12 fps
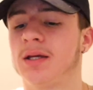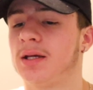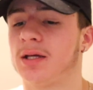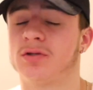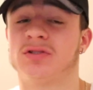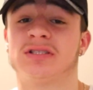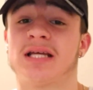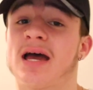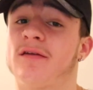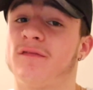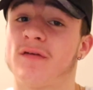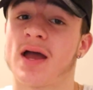It'll just
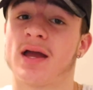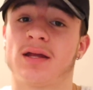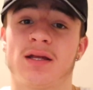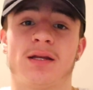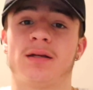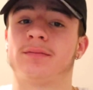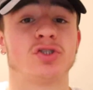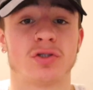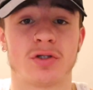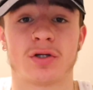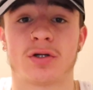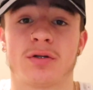add fat, and
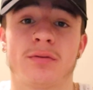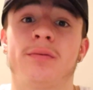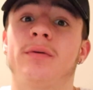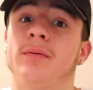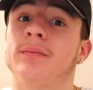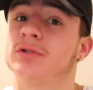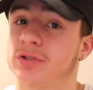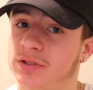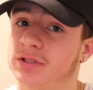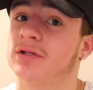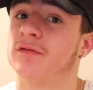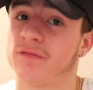sugar turns
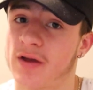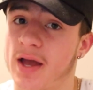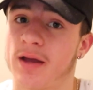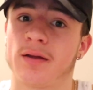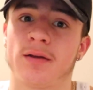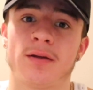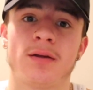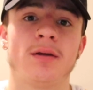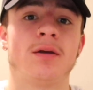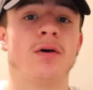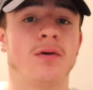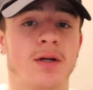into fat.
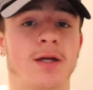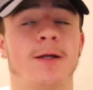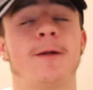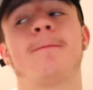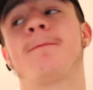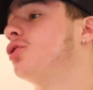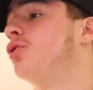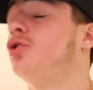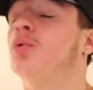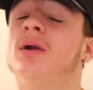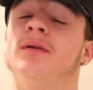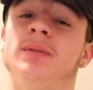Okay? So you
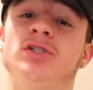want to be